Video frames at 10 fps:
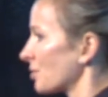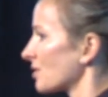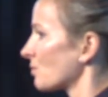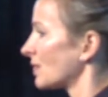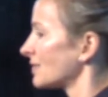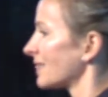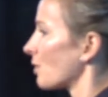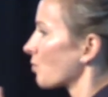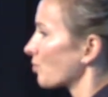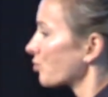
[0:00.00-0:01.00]
be the ones
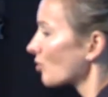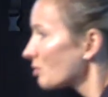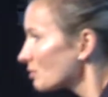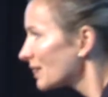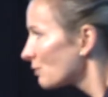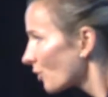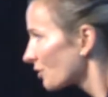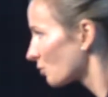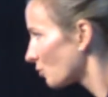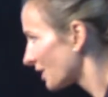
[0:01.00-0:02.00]
that probably
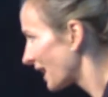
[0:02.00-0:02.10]
won't want to